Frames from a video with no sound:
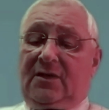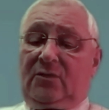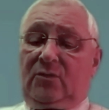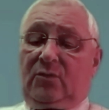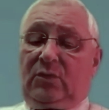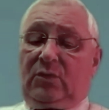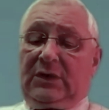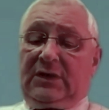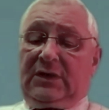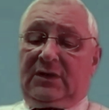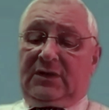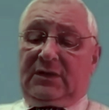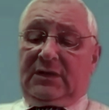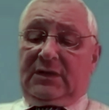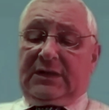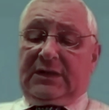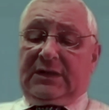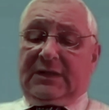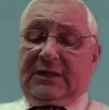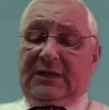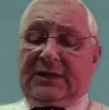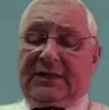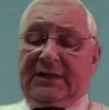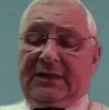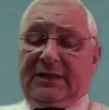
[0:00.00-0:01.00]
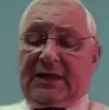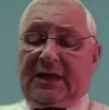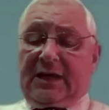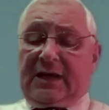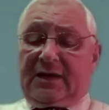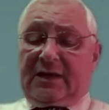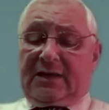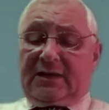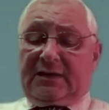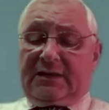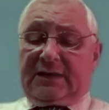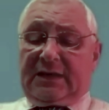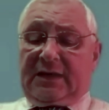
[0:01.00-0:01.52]
Would you accept well, that
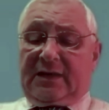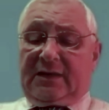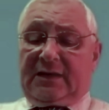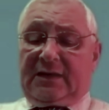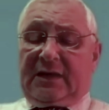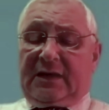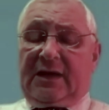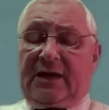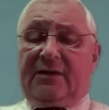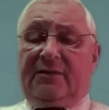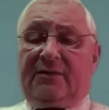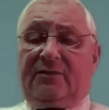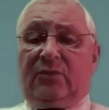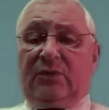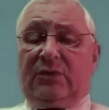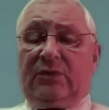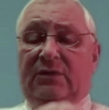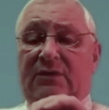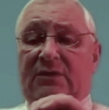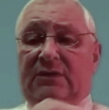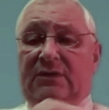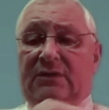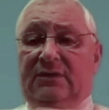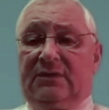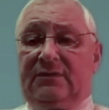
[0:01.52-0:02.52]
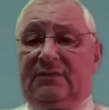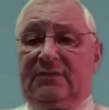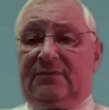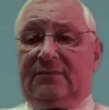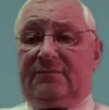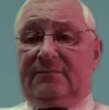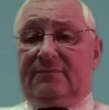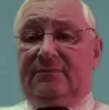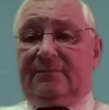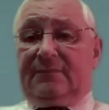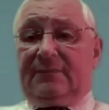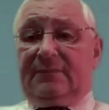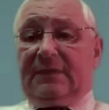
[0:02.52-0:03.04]
incompatible uh, is perhaps an uh,
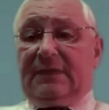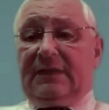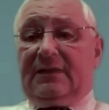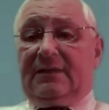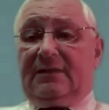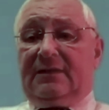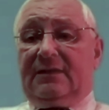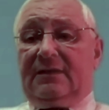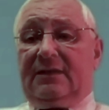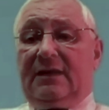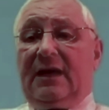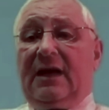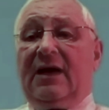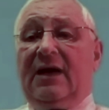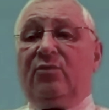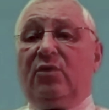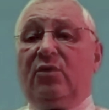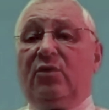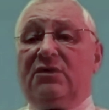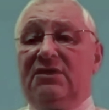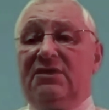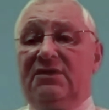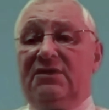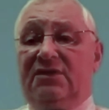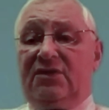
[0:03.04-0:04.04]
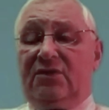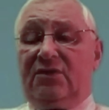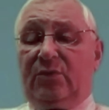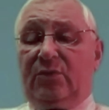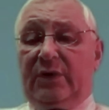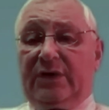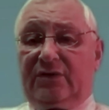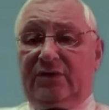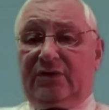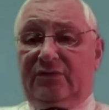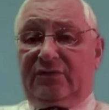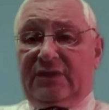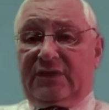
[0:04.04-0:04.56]
overstatement? I
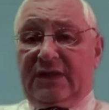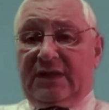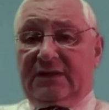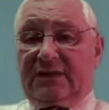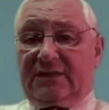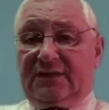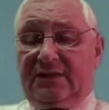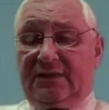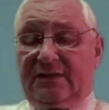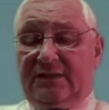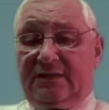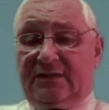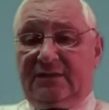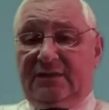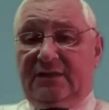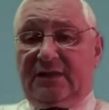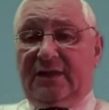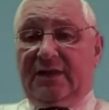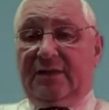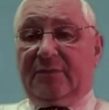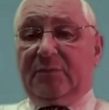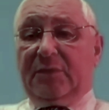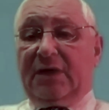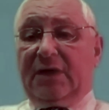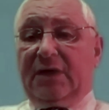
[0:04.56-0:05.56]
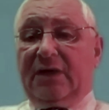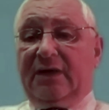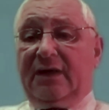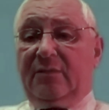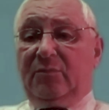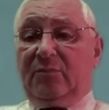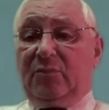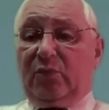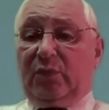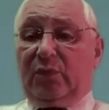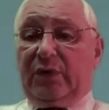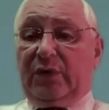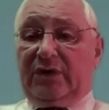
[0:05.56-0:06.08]
wasn't aware of that at the time.
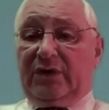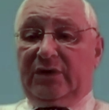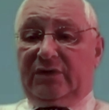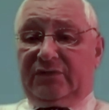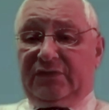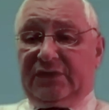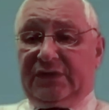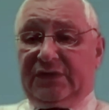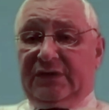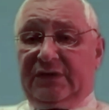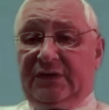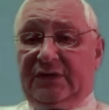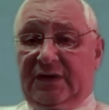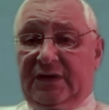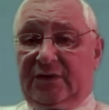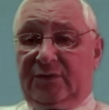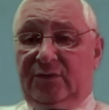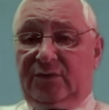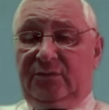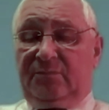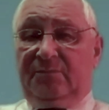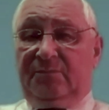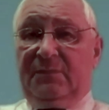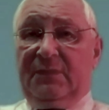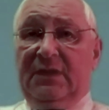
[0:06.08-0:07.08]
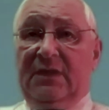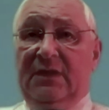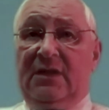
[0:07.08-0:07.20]
I am aware of it now.